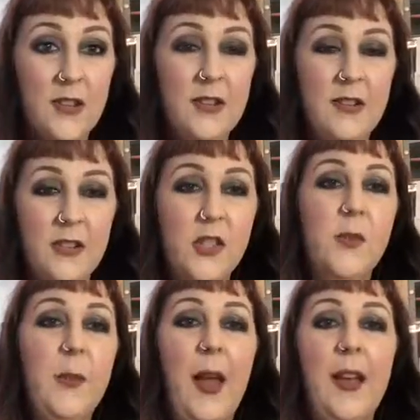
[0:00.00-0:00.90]
in your
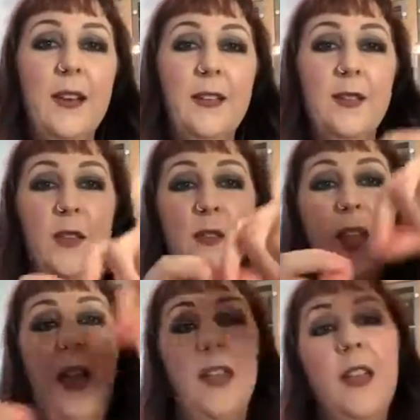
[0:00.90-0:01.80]
spine so
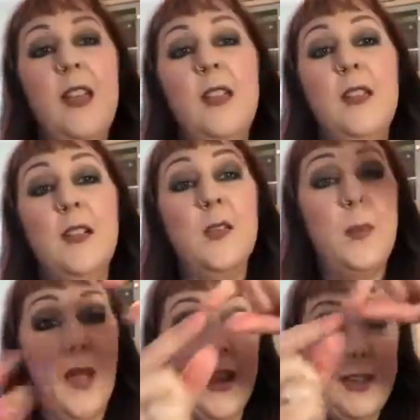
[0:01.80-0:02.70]
that your
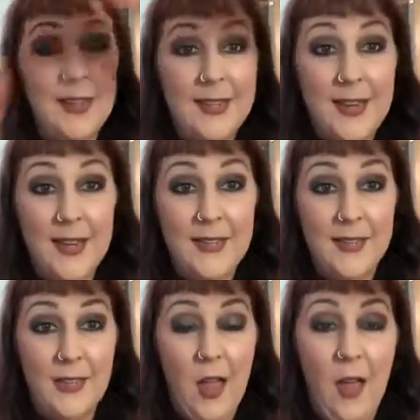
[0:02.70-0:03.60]
spine gets nice
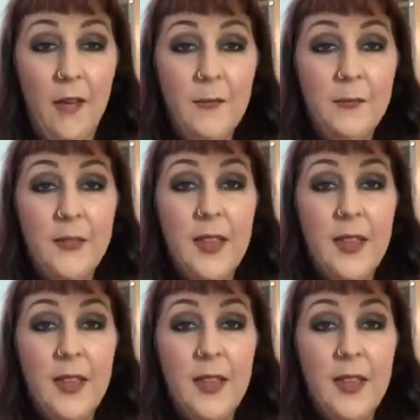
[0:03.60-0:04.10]
and long.